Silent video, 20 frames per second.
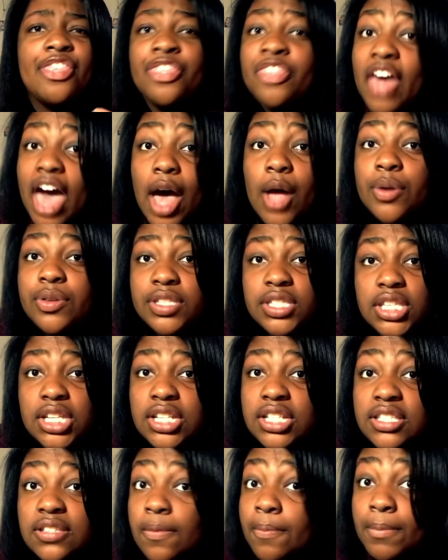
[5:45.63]

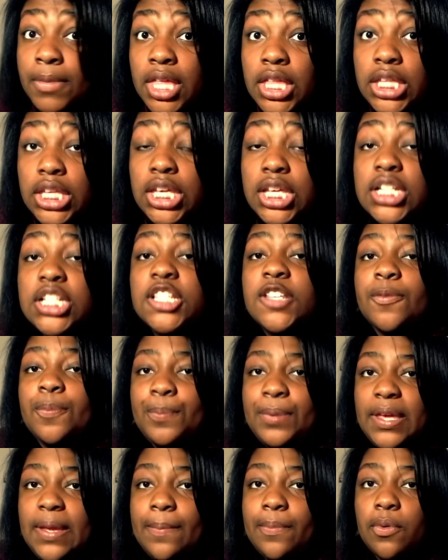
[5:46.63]
thousands, millions
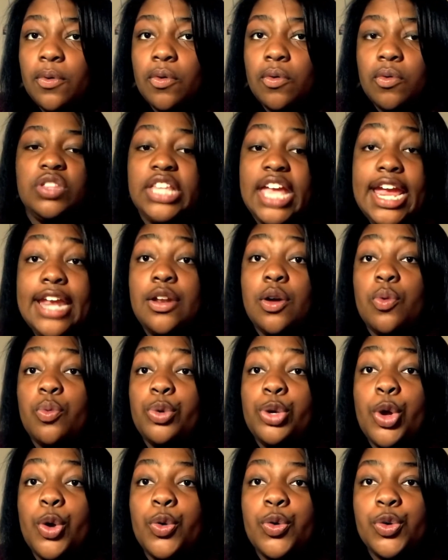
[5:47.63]
of people. They
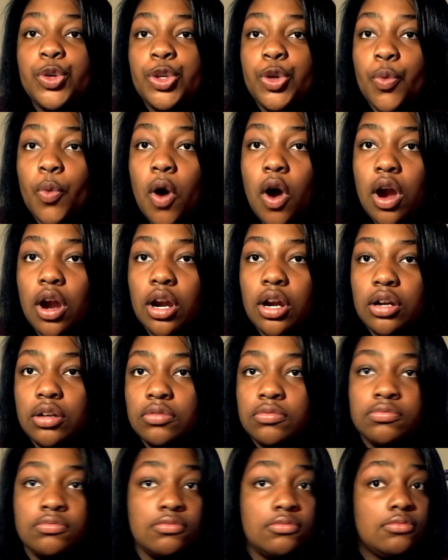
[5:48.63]
don't know who you are.
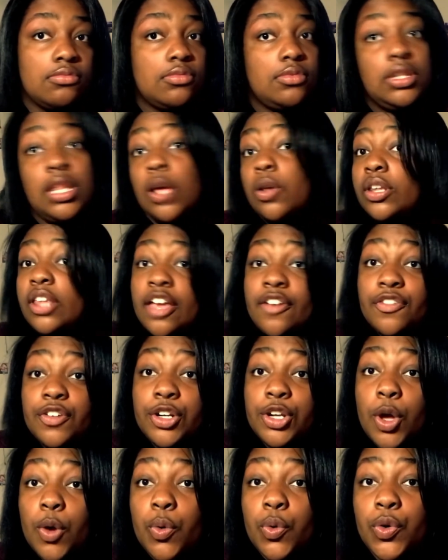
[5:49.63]
They'll never
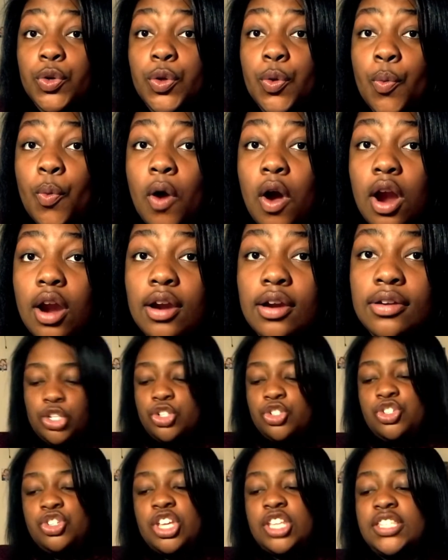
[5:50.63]
know who you are. You're
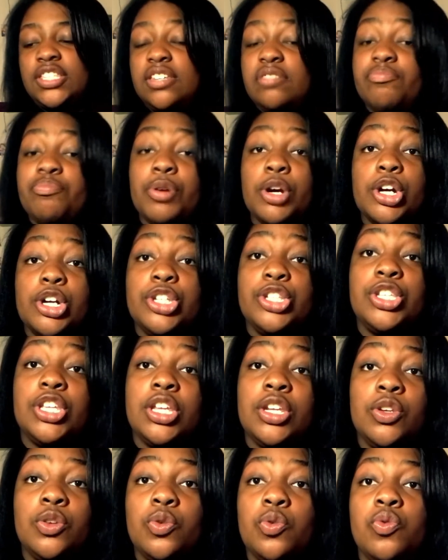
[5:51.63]
just a
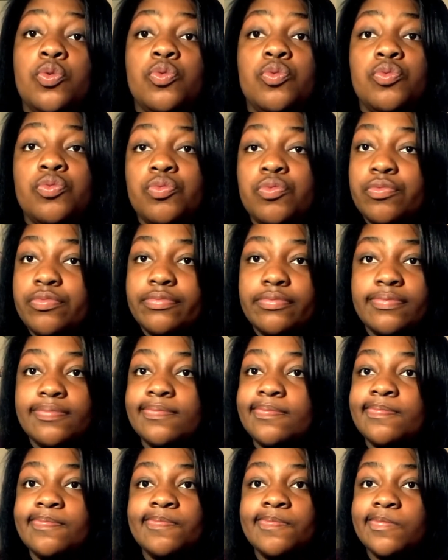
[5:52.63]
person who
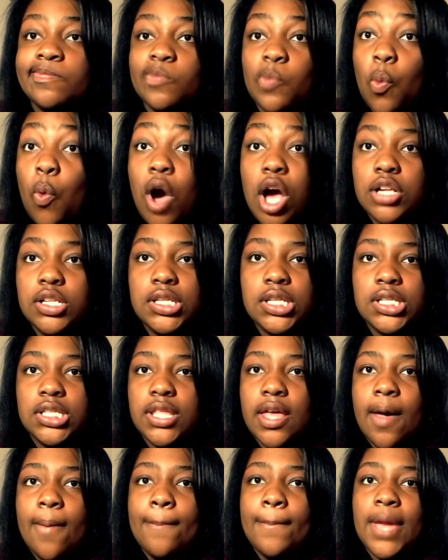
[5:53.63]
watches
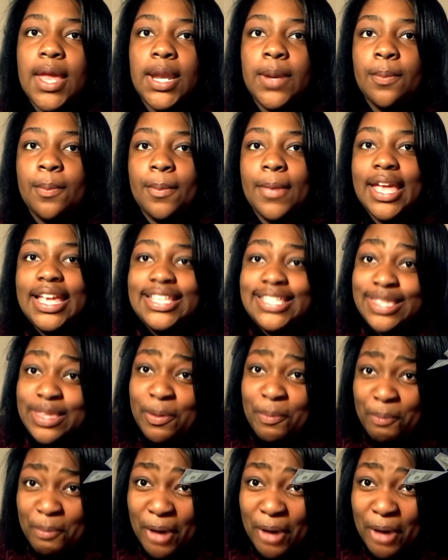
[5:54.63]
them and makes them